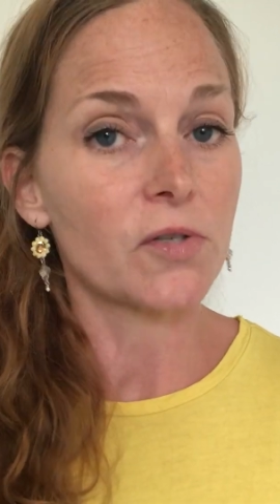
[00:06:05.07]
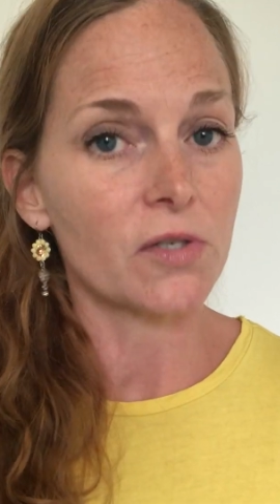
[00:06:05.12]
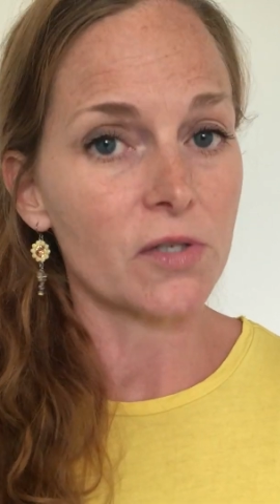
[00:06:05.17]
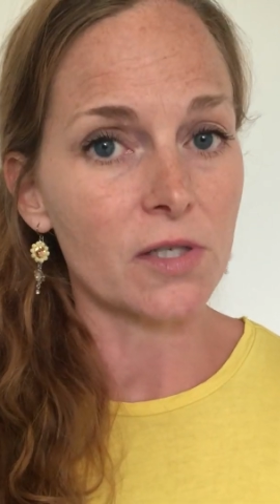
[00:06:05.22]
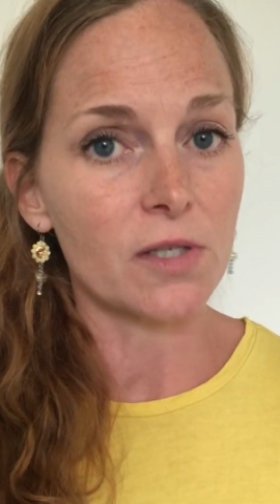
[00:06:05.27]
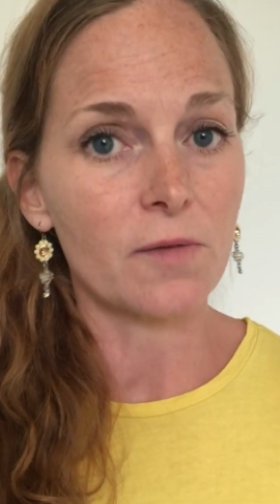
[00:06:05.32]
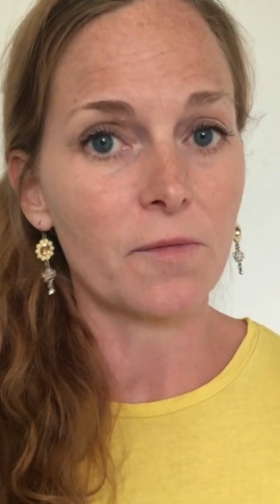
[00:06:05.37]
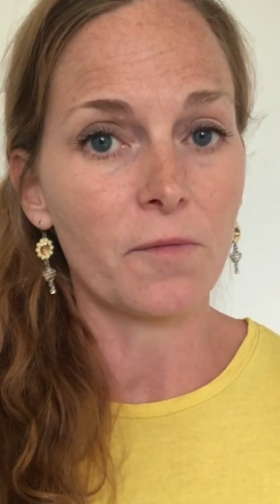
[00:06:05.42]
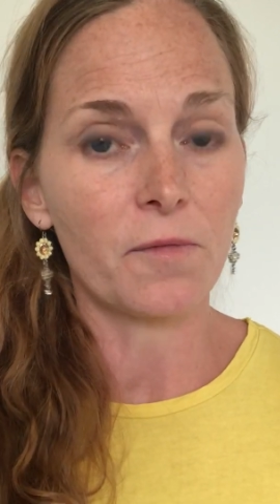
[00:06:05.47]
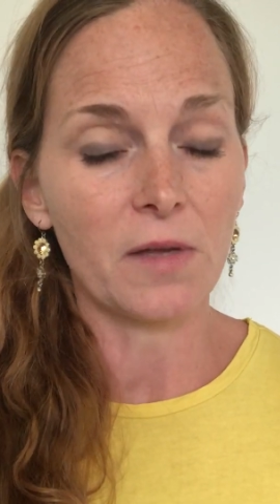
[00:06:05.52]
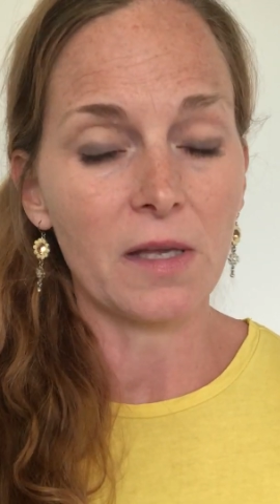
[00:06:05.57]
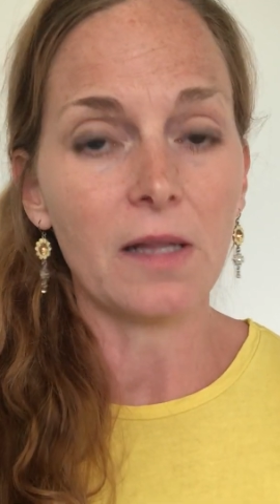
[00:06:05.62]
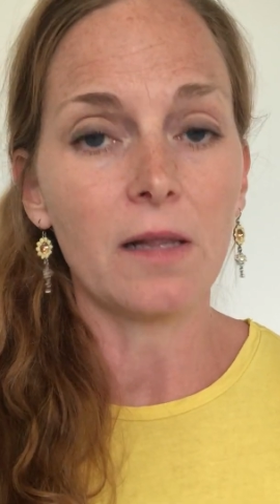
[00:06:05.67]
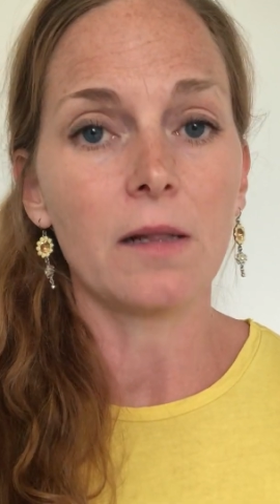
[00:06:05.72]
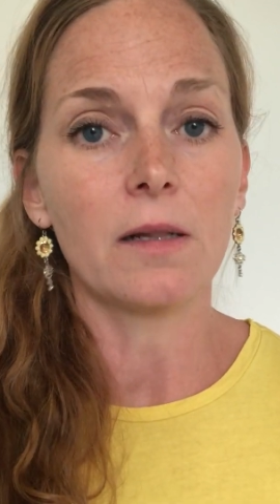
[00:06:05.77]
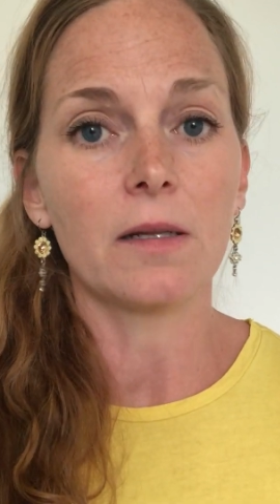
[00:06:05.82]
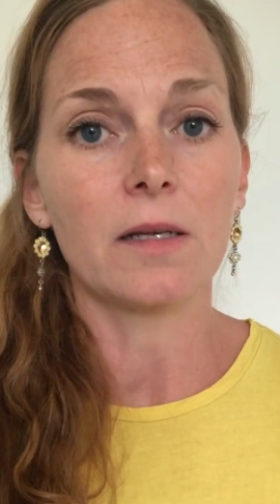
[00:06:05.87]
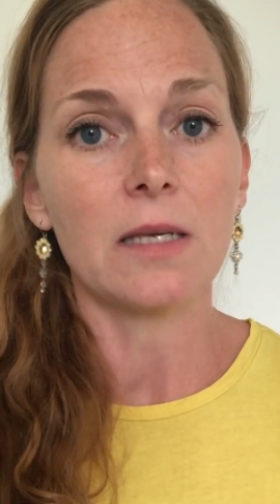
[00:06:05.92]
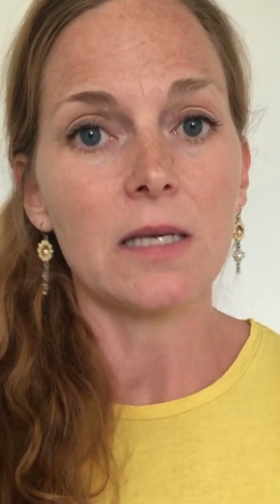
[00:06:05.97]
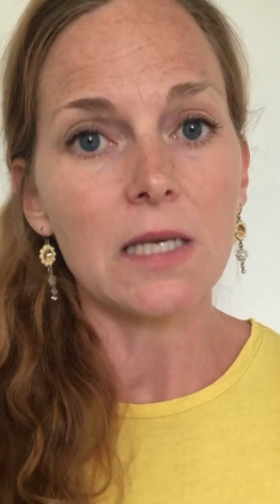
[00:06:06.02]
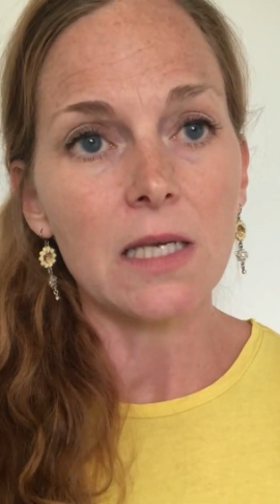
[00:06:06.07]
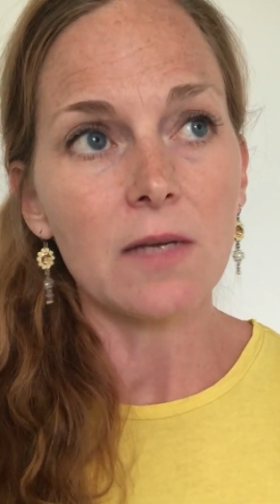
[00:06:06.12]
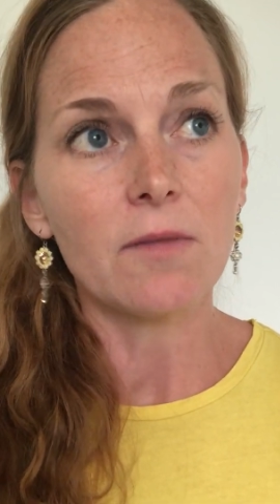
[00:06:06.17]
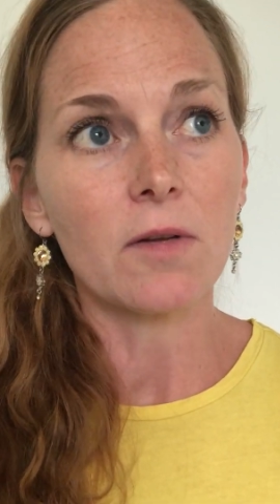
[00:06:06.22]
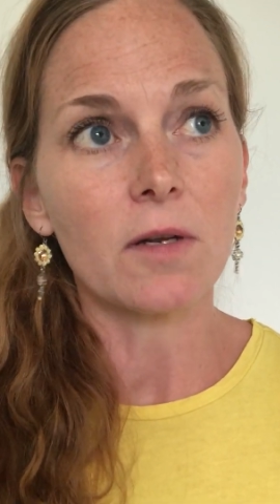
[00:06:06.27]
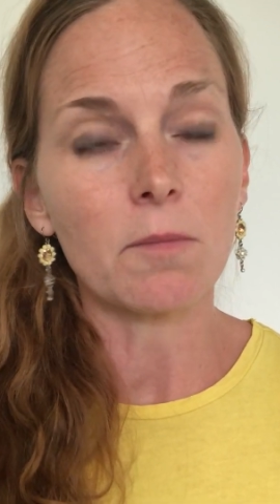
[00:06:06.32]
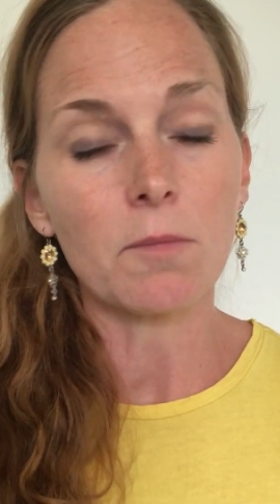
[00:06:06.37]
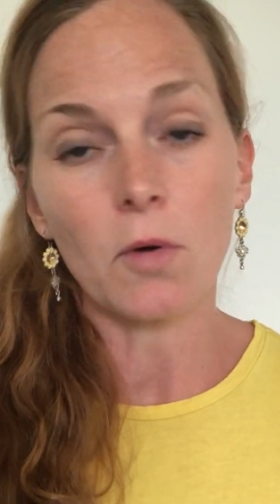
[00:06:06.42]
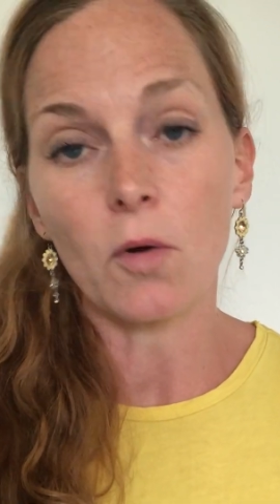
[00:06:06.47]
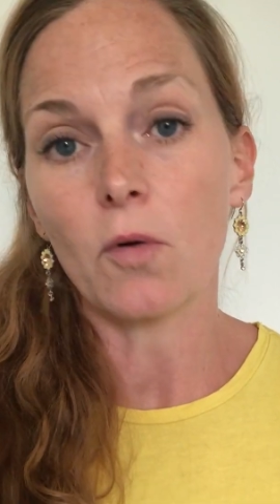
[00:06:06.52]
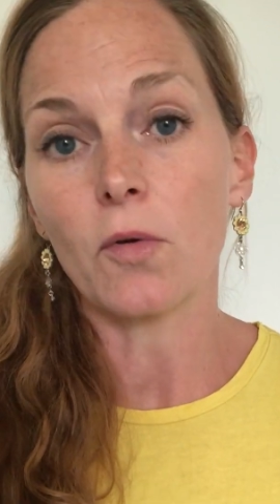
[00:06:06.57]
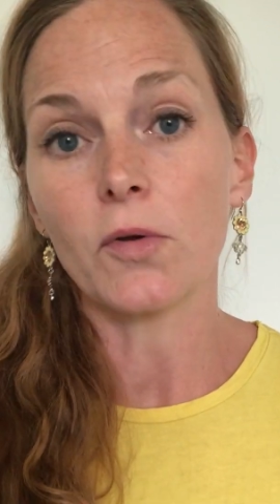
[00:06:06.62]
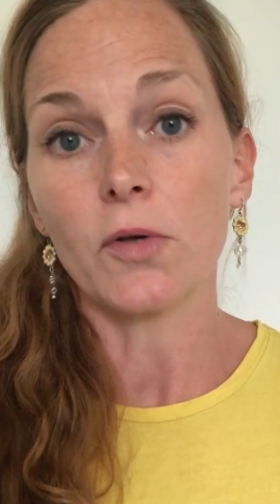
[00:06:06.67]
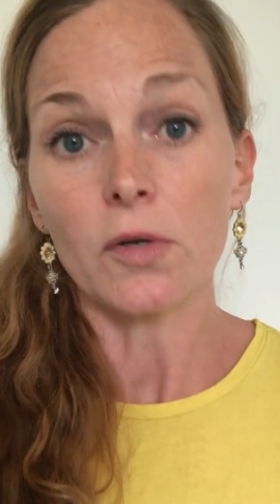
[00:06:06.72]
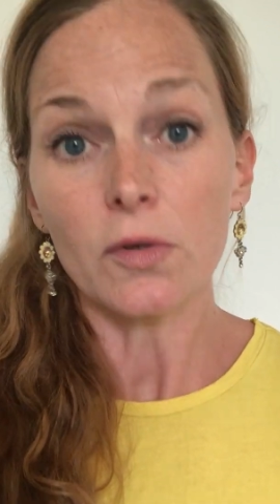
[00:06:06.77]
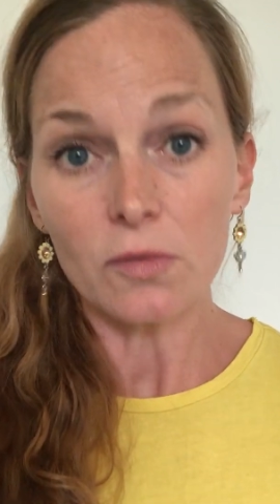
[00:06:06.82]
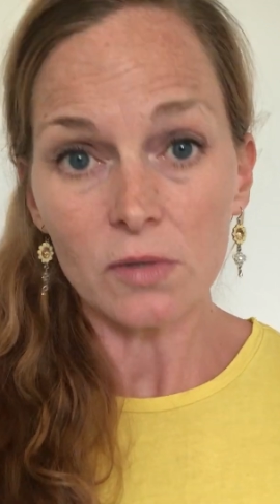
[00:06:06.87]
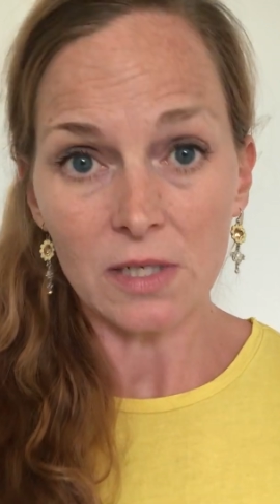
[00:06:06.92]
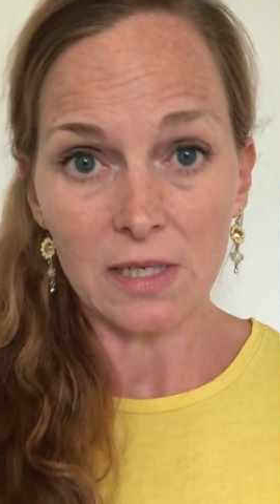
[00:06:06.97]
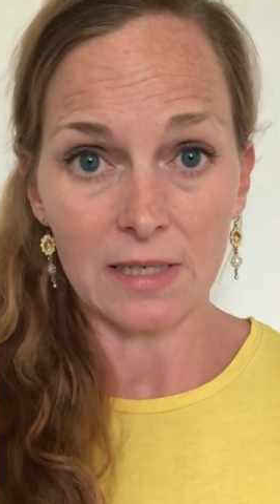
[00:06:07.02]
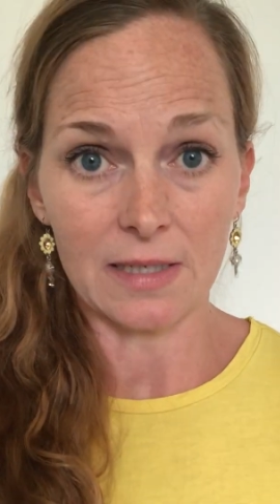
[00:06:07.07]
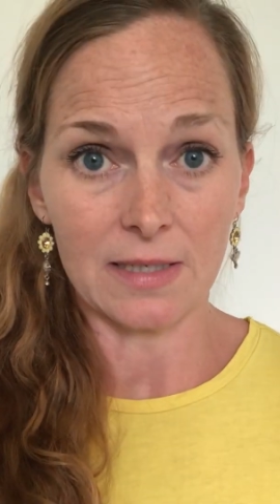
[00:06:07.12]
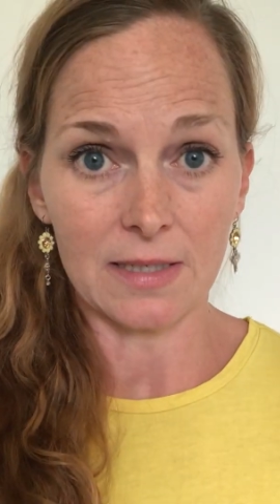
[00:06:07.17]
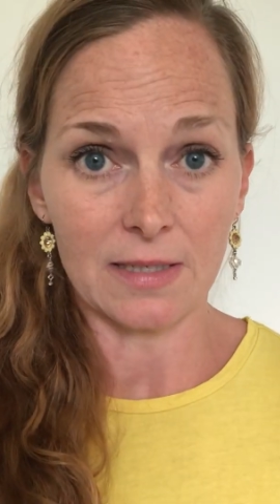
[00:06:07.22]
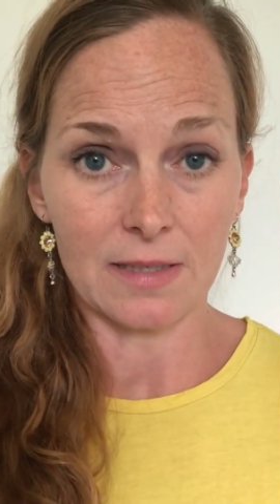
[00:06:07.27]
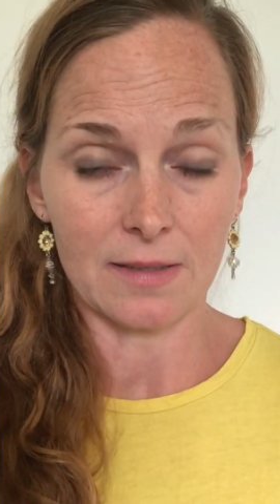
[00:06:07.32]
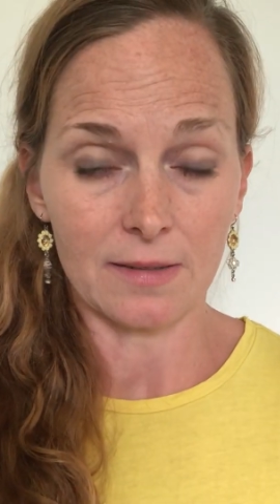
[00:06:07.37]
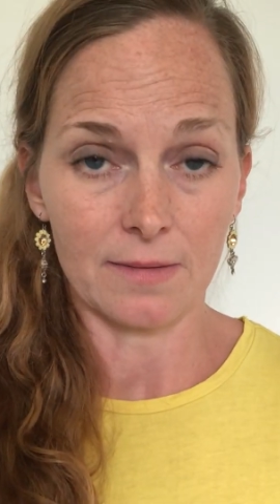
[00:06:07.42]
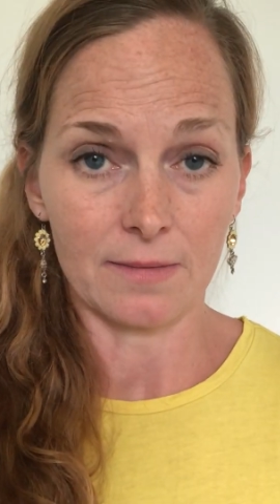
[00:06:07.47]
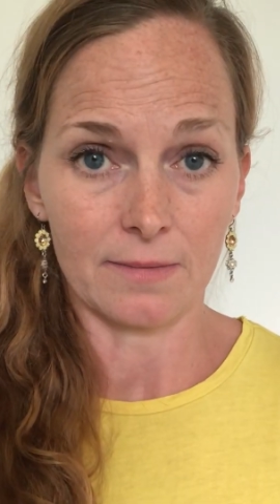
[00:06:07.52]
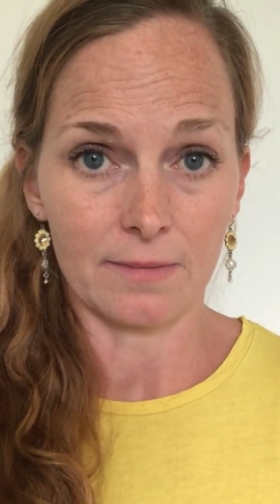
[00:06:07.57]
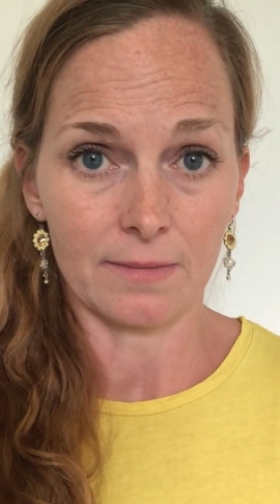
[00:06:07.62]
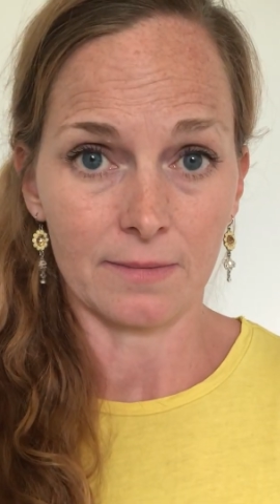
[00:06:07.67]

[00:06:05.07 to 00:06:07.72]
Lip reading: just feel even more useless.